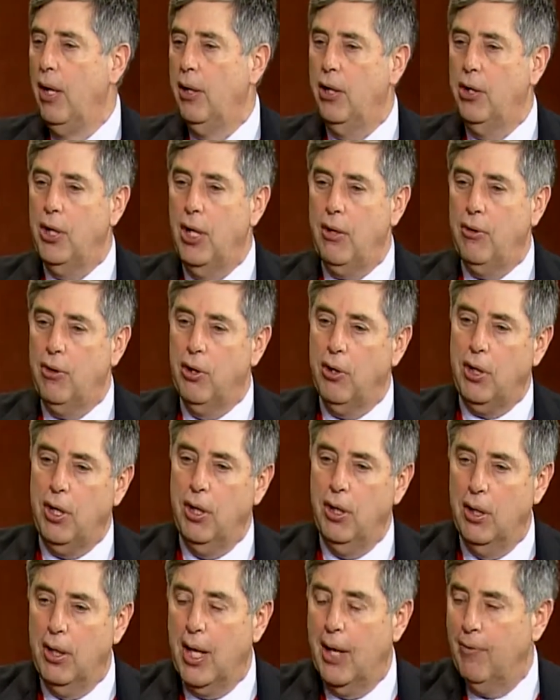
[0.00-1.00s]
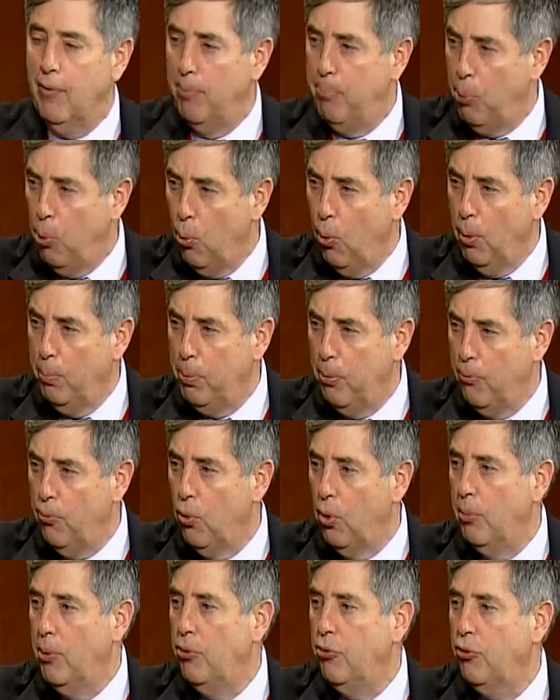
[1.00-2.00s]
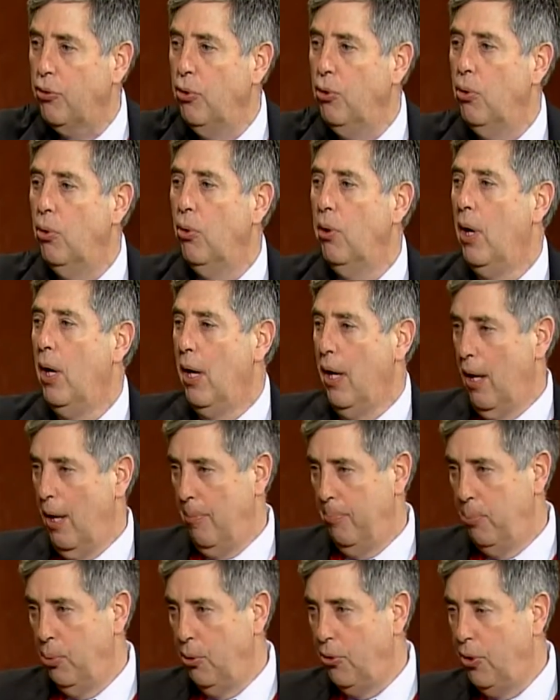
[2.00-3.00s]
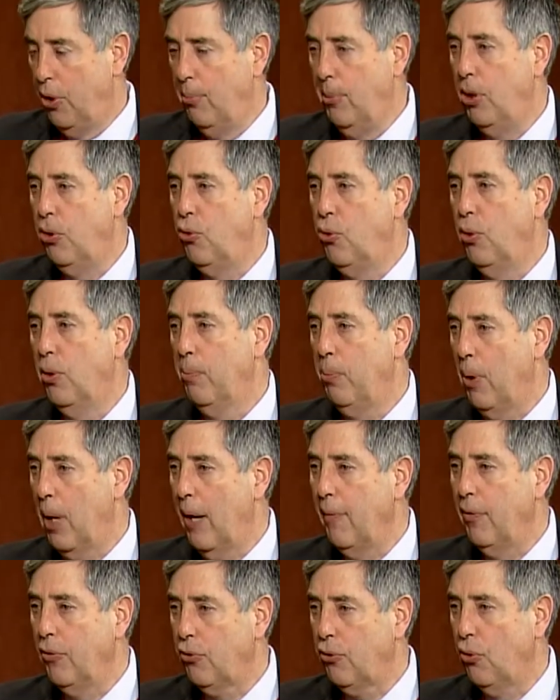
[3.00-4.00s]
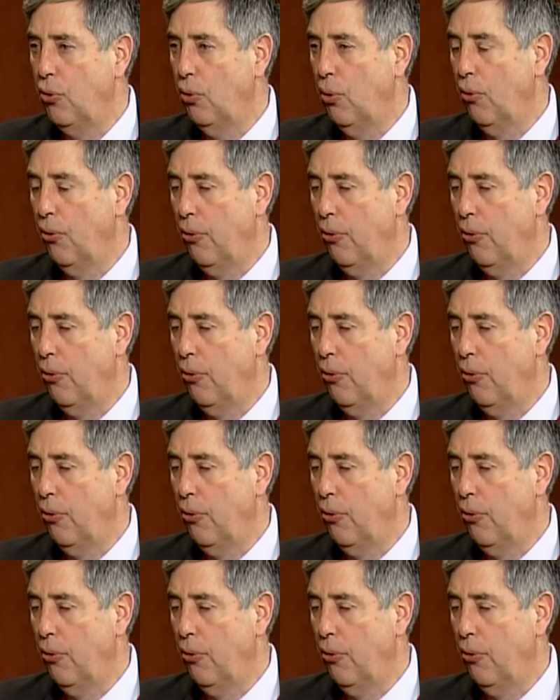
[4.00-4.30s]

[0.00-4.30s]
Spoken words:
to take their kid out of a poor performing school and put them into a private school